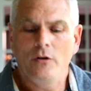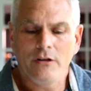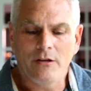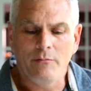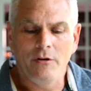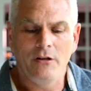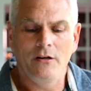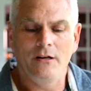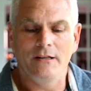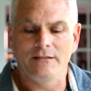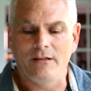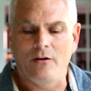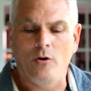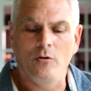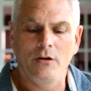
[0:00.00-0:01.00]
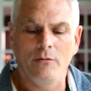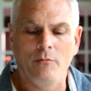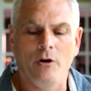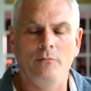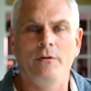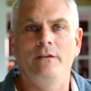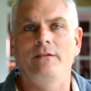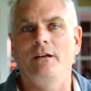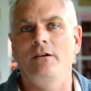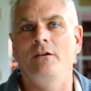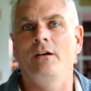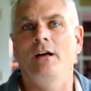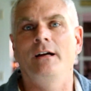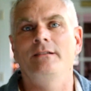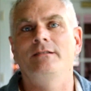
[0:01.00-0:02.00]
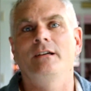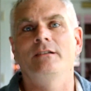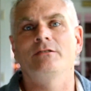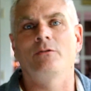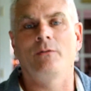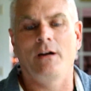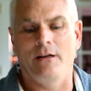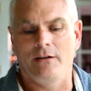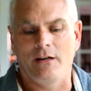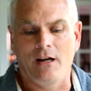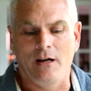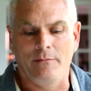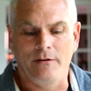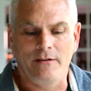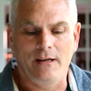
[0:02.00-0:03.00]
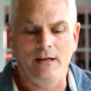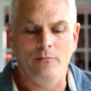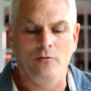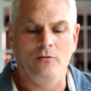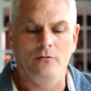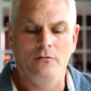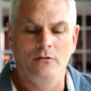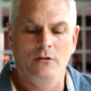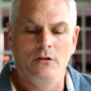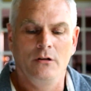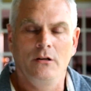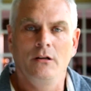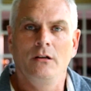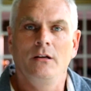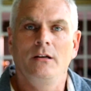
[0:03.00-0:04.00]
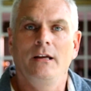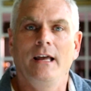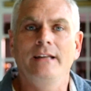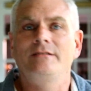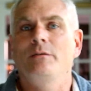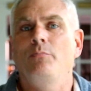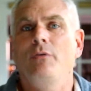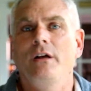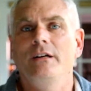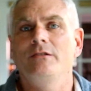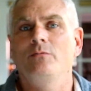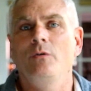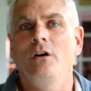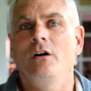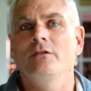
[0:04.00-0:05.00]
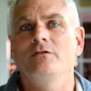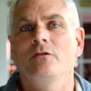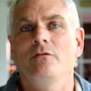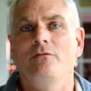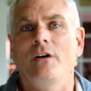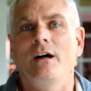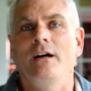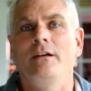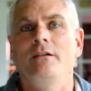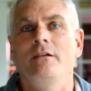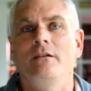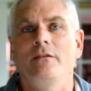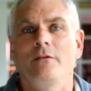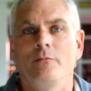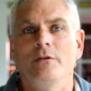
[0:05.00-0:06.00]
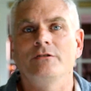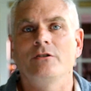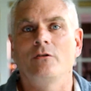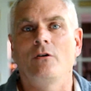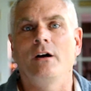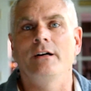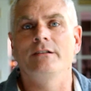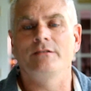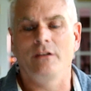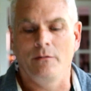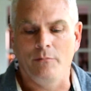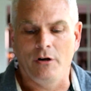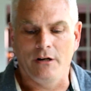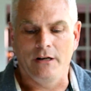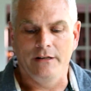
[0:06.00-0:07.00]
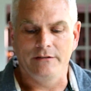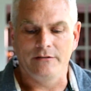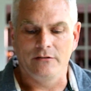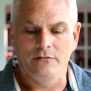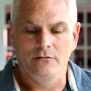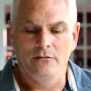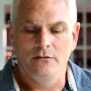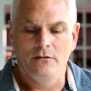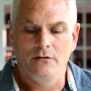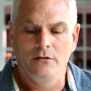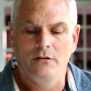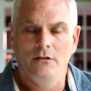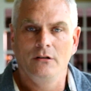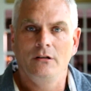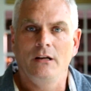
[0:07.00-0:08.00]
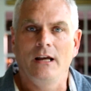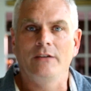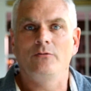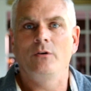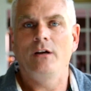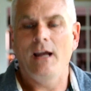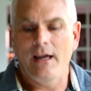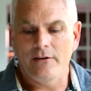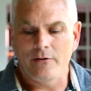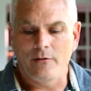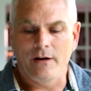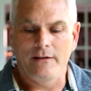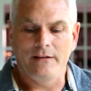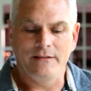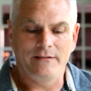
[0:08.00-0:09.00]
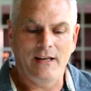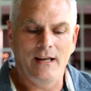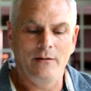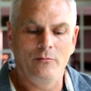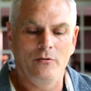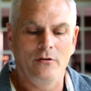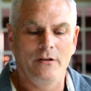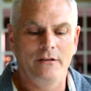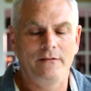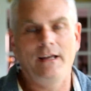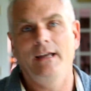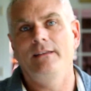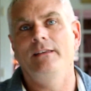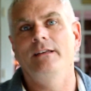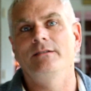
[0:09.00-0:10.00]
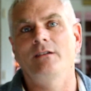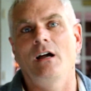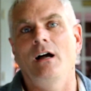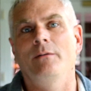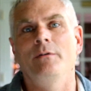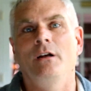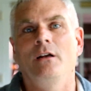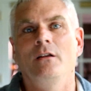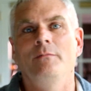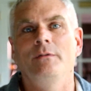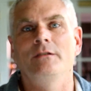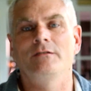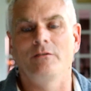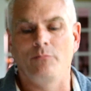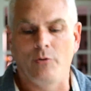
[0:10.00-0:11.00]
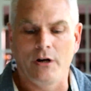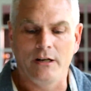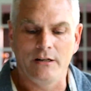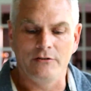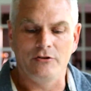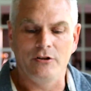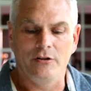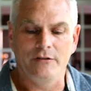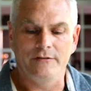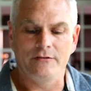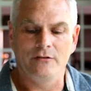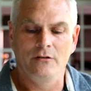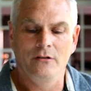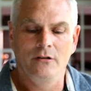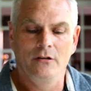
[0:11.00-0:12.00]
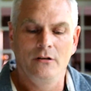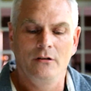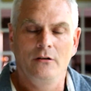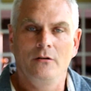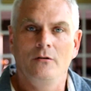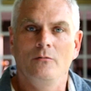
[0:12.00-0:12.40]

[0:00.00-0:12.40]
You know, Holy Communion is a holy moment that unites us around a common table. It's a place we also find the risen Christ among us. As we gather around this table and take these common elements of bread and juice,